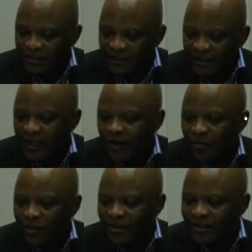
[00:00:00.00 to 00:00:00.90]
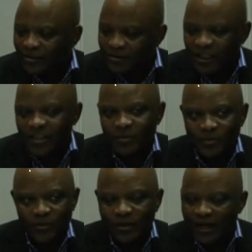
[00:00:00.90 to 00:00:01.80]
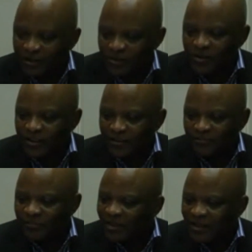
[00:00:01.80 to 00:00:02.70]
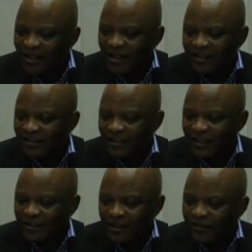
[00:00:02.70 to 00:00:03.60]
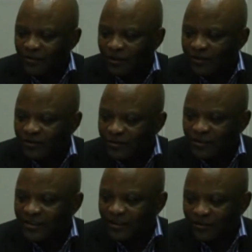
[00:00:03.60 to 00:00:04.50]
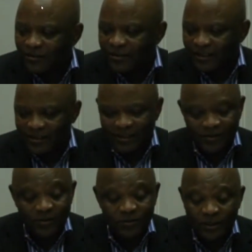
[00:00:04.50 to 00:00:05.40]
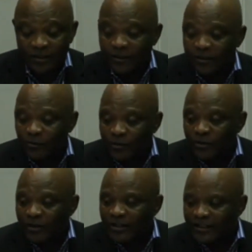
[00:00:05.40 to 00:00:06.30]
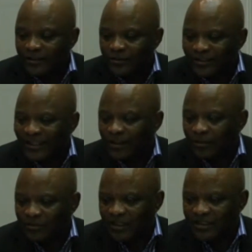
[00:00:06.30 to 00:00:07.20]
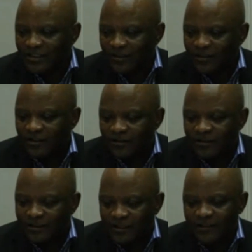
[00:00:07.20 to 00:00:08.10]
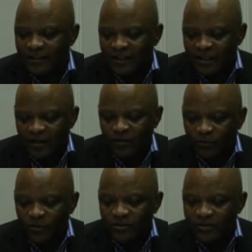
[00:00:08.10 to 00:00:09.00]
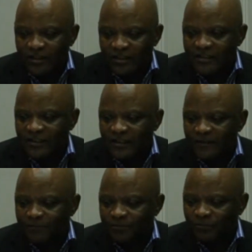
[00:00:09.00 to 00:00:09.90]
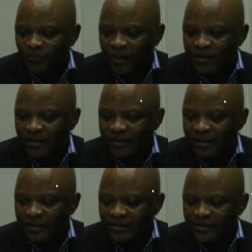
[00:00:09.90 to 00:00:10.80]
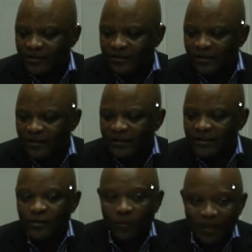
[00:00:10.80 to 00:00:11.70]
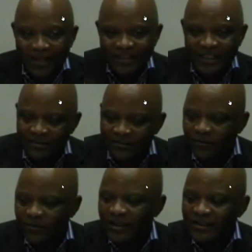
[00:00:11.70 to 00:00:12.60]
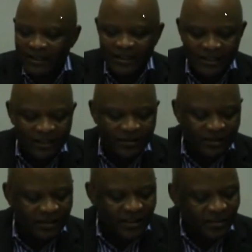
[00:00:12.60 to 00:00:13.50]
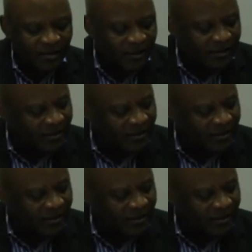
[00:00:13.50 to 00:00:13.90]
any outbreak is to test people, isolate them, and trace their contacts there. So we really need to scale up testing on the continent. Unfortunately, the supply chain for that is limited.